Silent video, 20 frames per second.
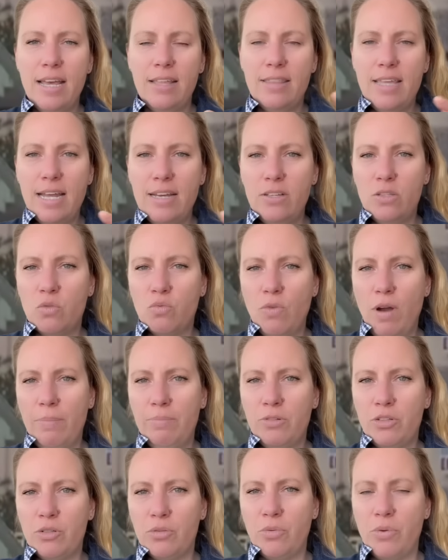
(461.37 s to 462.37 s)
that is
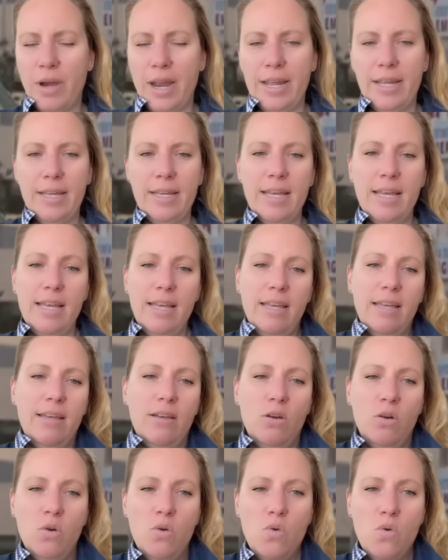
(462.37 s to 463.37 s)
rupturing?
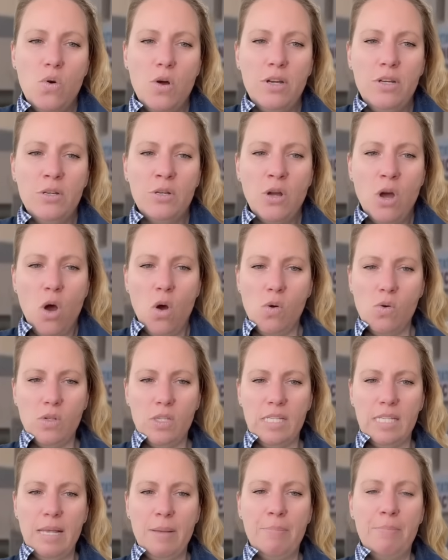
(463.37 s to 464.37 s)
Who
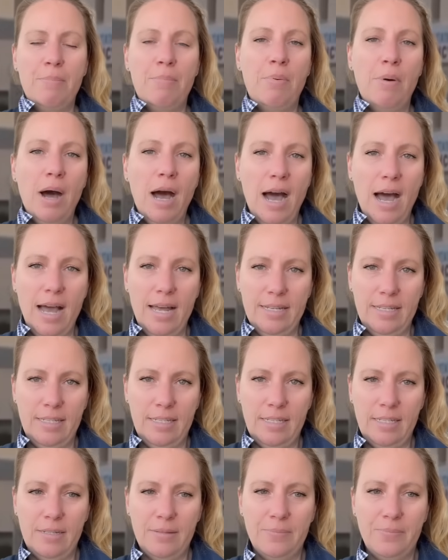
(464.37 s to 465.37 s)
knows?
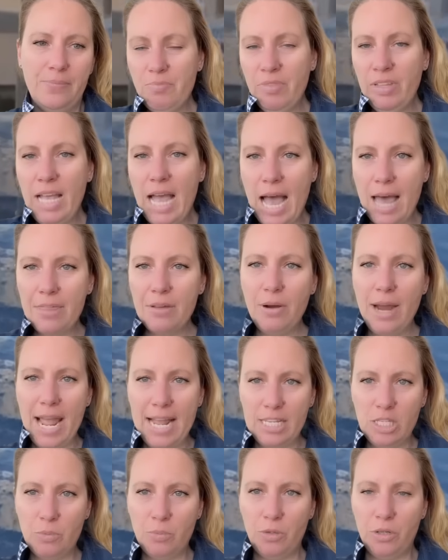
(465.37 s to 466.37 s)
But other
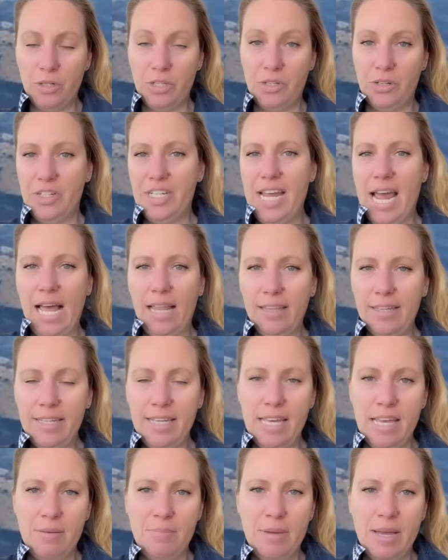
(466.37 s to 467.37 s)
experts are telling
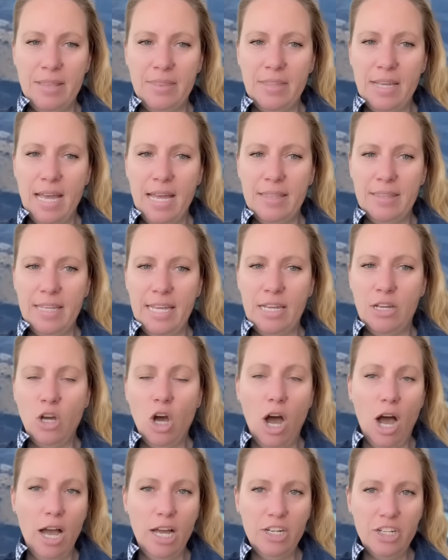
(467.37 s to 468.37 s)
him, and they
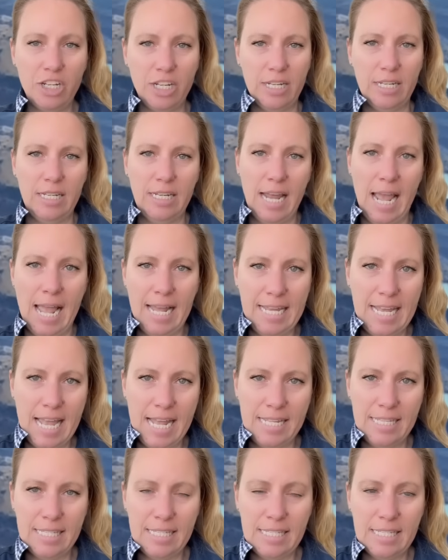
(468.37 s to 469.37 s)
caution
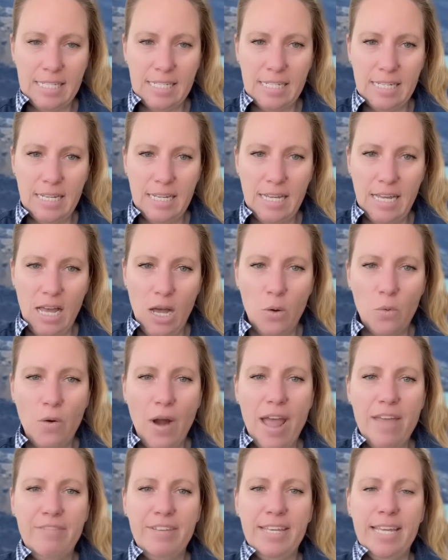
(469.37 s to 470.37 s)
against
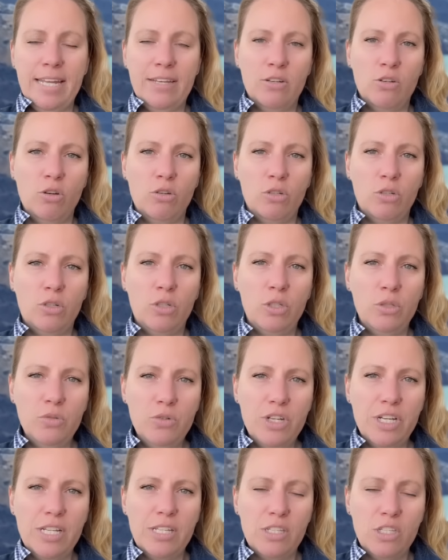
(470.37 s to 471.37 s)
arriving at
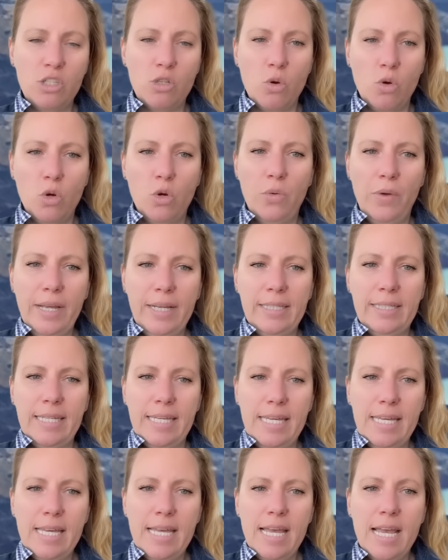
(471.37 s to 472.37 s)
conclusions so
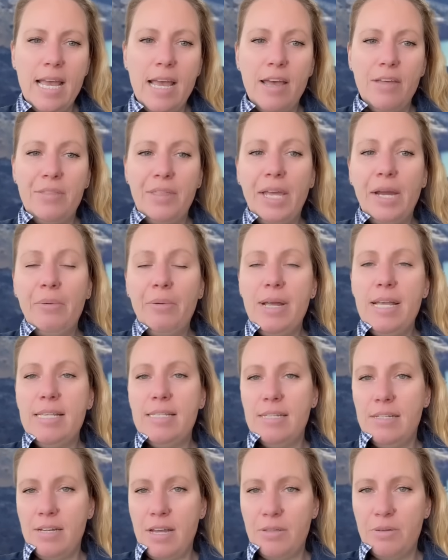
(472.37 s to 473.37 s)
quickly. There
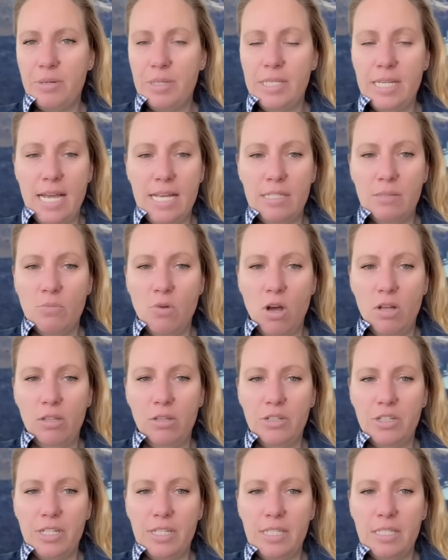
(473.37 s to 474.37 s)
is another
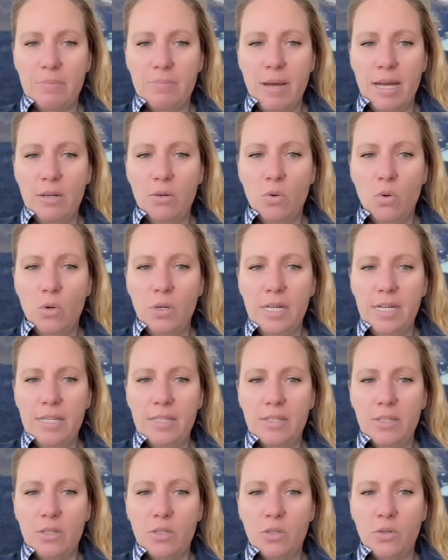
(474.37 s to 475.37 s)
seismologist,
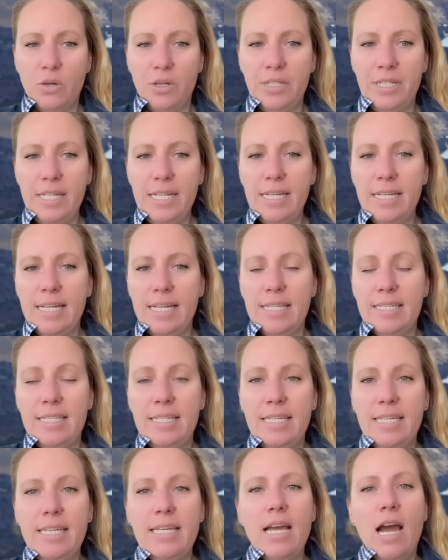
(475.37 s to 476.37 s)
Manolis
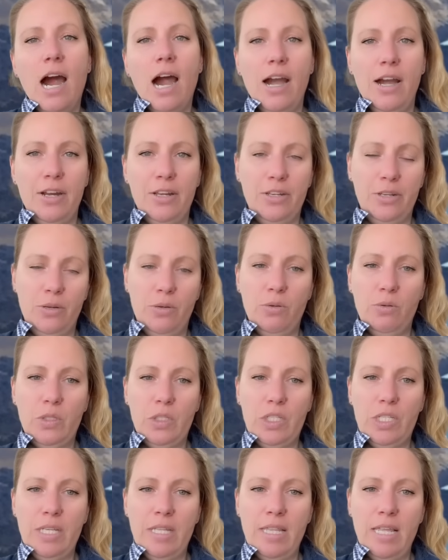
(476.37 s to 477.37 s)
Skordilis. He
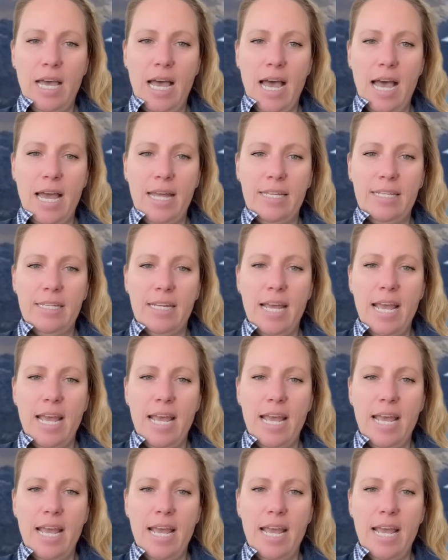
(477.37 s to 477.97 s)
argues that